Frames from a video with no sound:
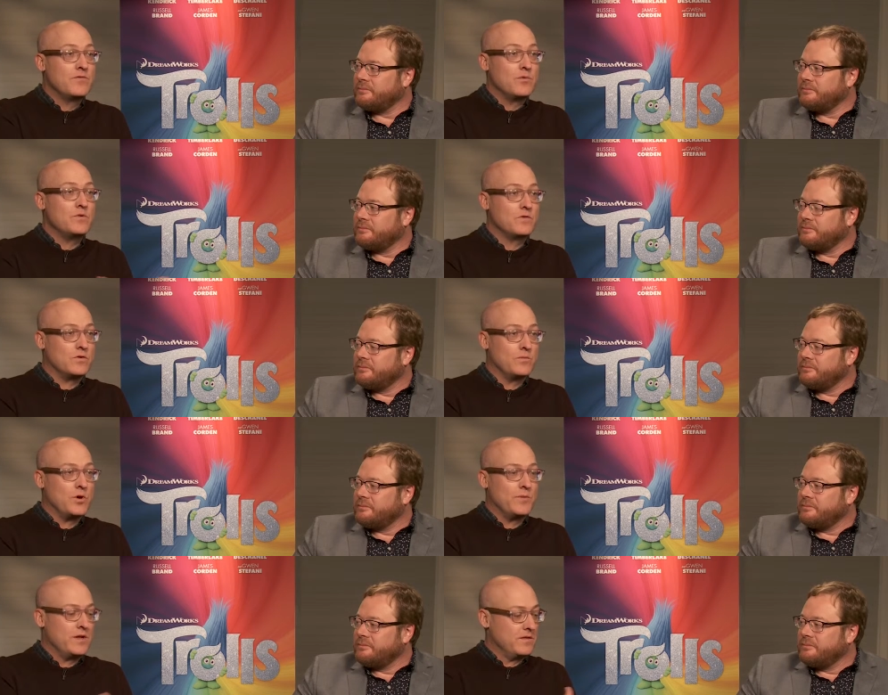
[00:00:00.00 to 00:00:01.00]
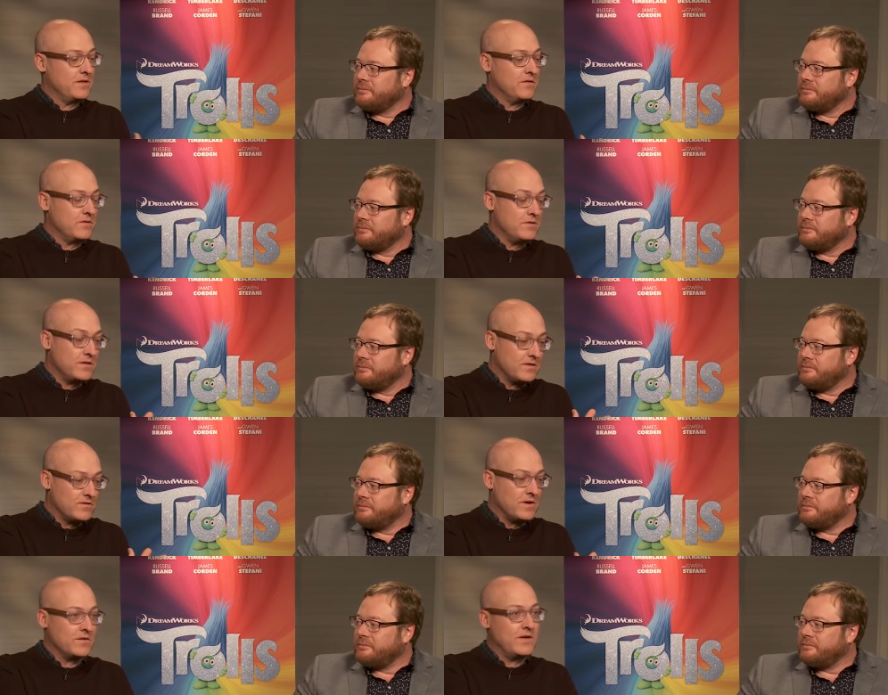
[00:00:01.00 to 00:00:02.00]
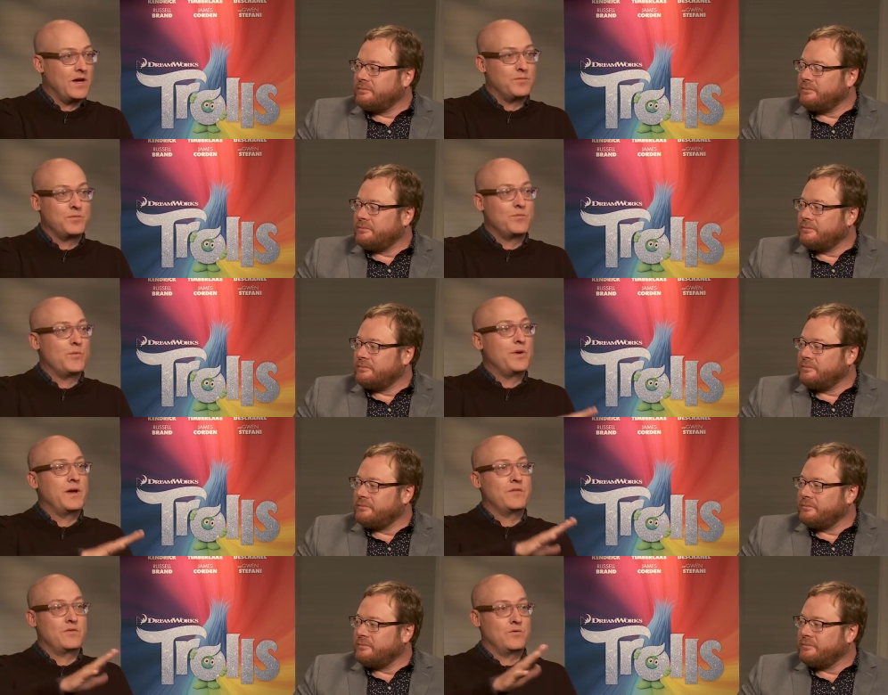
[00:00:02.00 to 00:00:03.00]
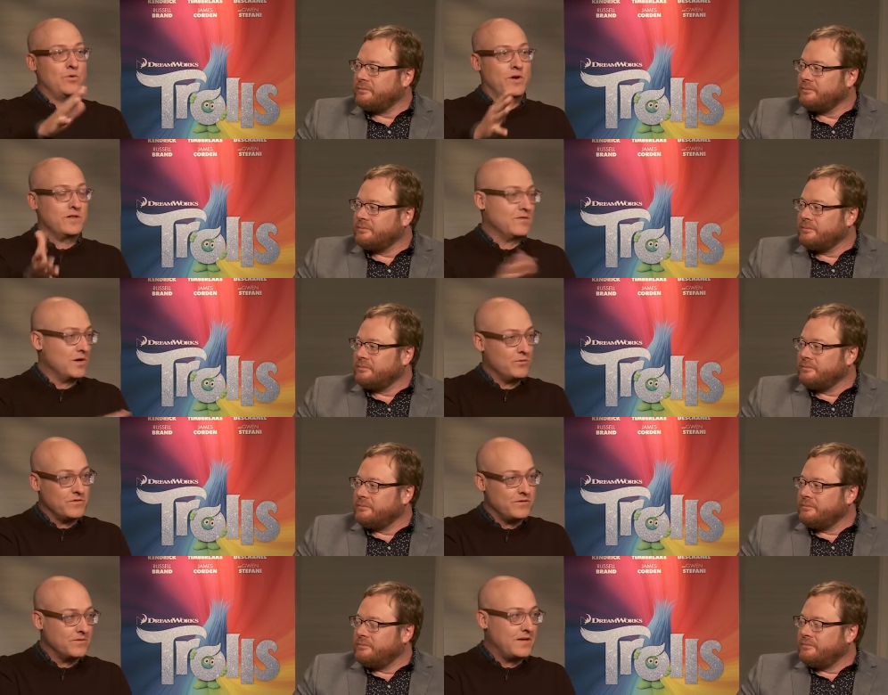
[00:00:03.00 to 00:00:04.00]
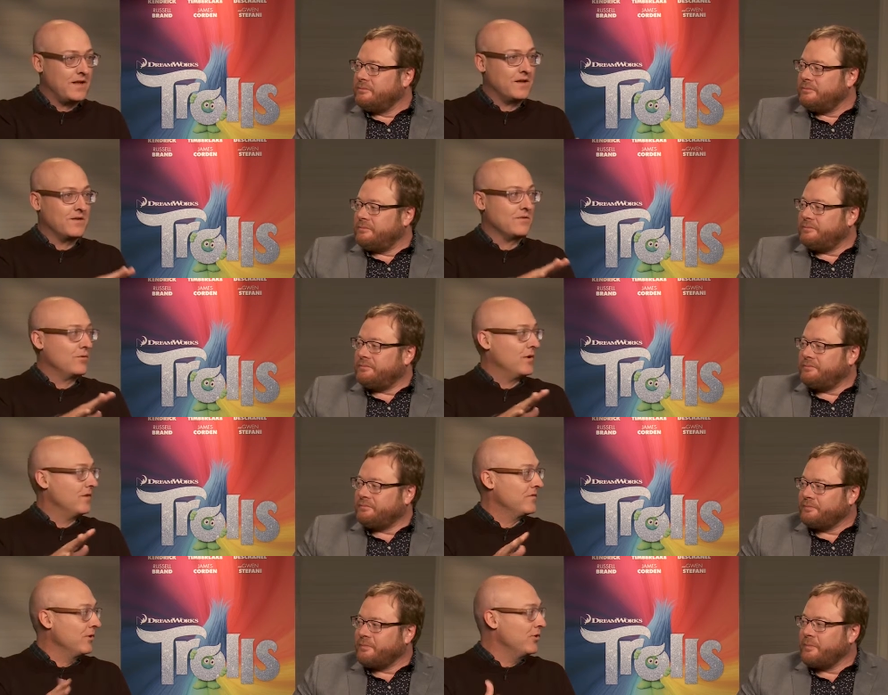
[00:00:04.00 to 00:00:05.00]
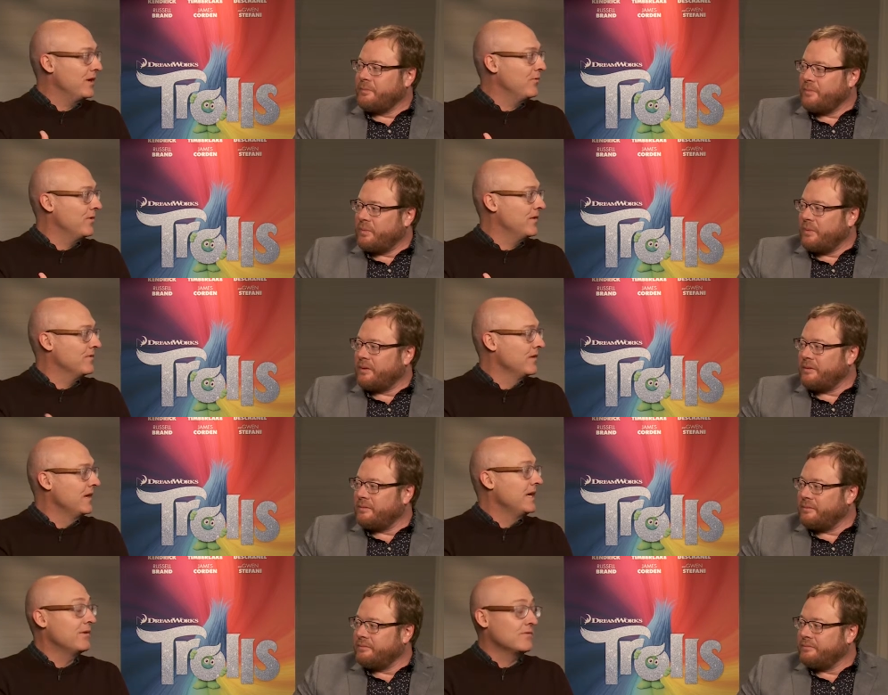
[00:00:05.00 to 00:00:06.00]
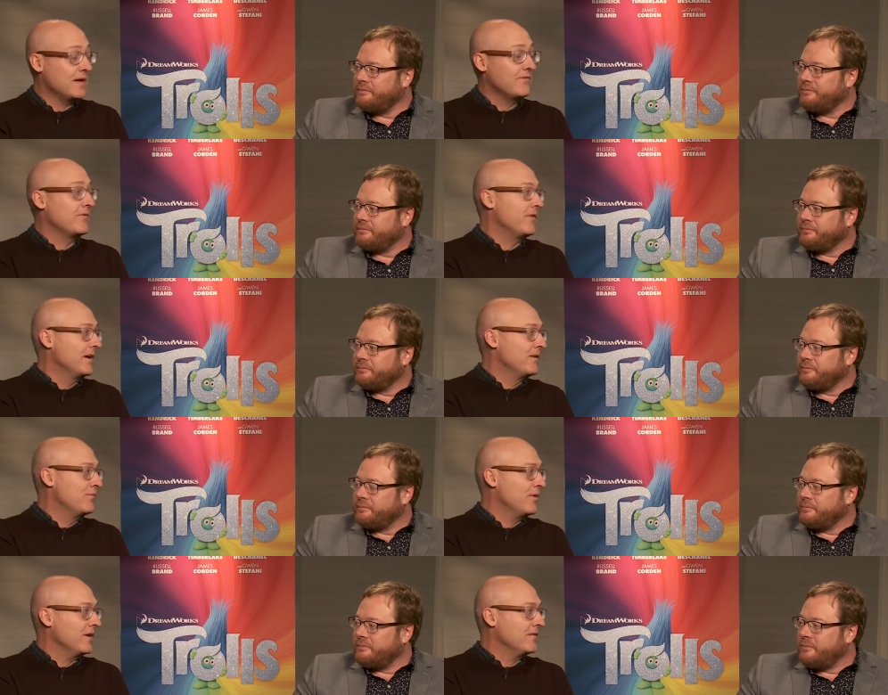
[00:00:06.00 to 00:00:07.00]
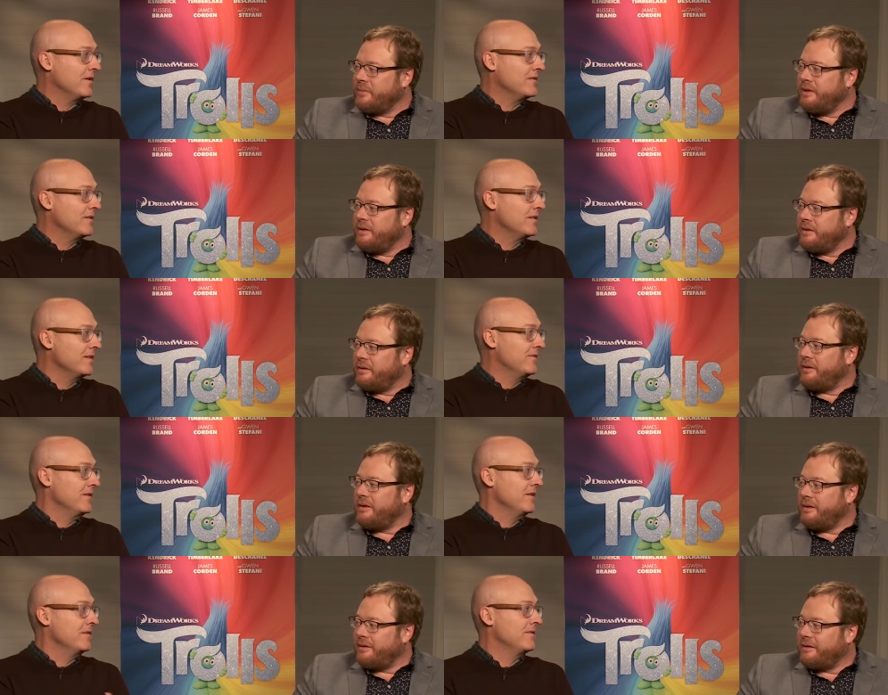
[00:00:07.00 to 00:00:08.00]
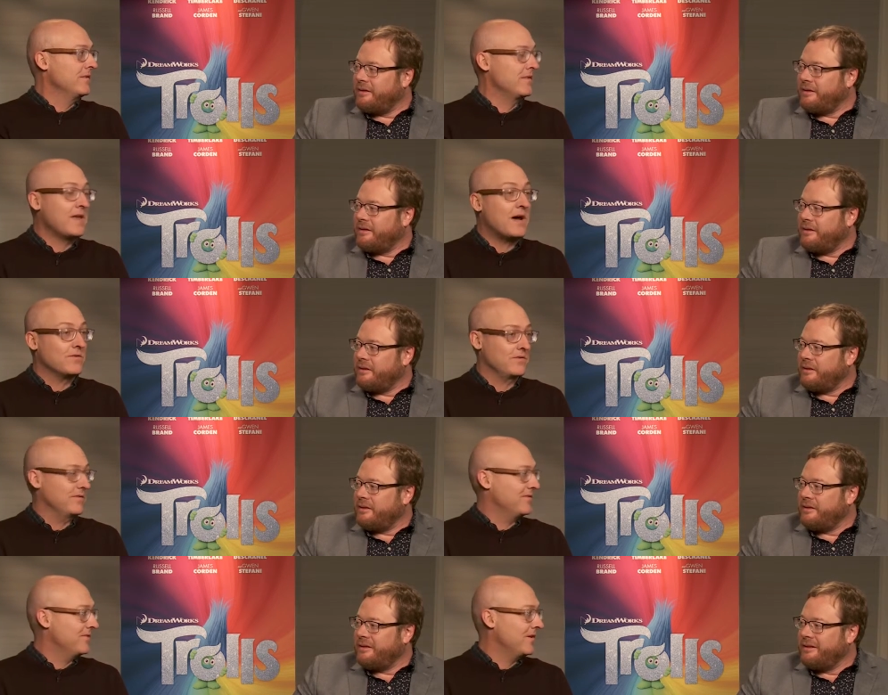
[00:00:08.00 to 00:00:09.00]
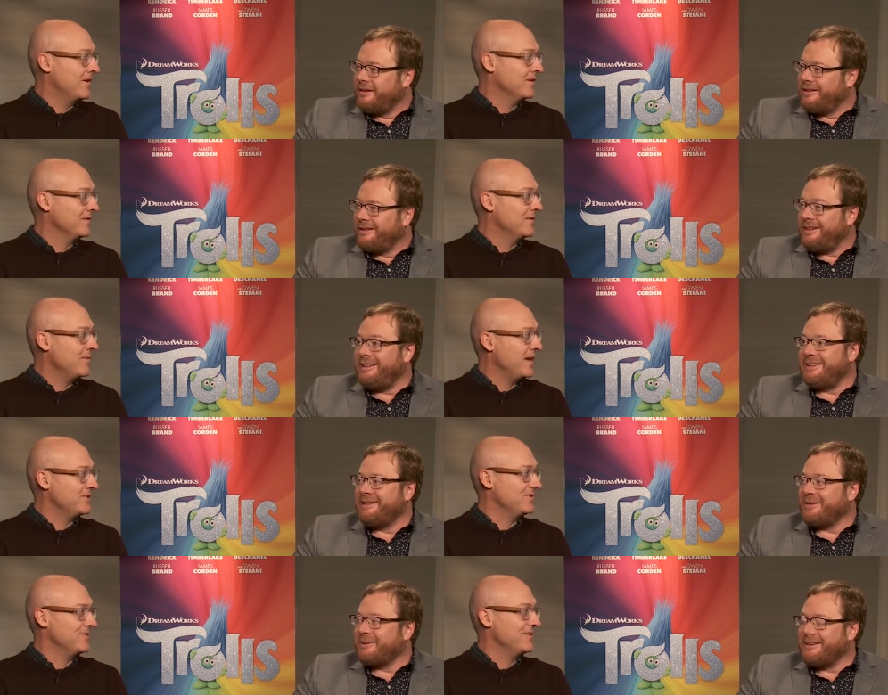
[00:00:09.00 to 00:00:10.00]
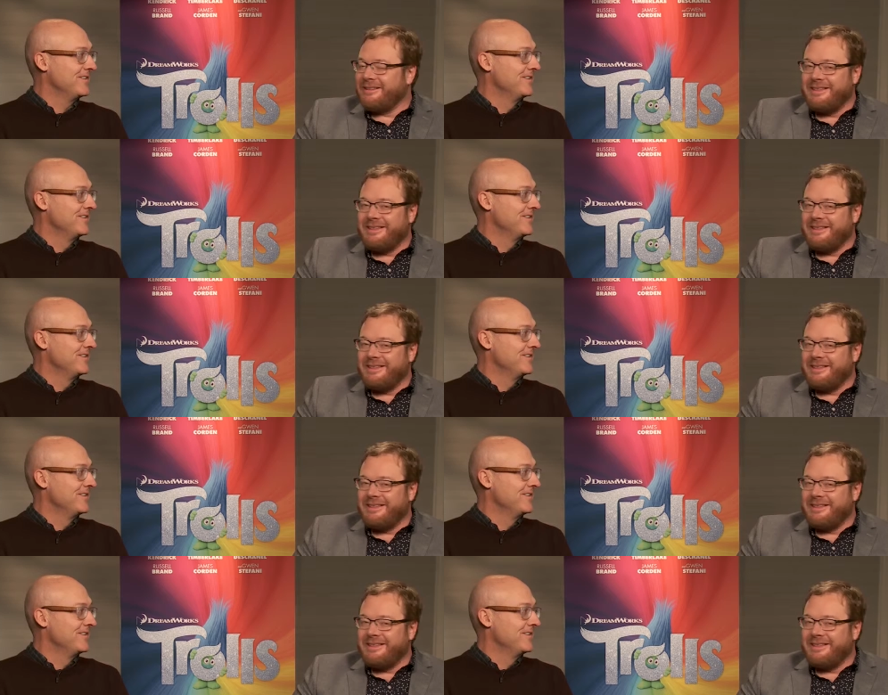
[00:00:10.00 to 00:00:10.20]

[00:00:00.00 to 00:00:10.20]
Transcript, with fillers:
Speaker 1: for a musical yes. moment that the, that the songs helped propel the story. The song was still telling a story. So it was it was kind of a fun process to listen yeah. to thousands of songs to make there sure. were